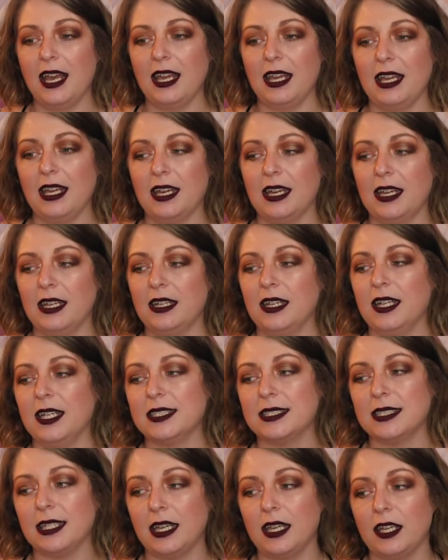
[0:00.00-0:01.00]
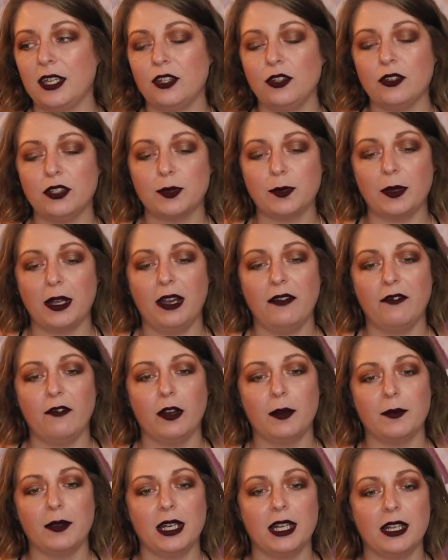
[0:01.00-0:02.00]
and it's a huge
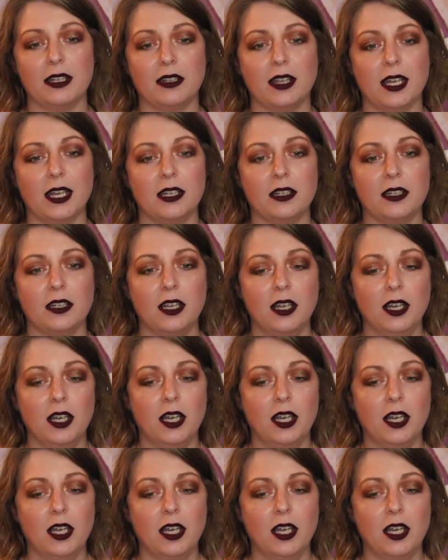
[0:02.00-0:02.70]
platform that I like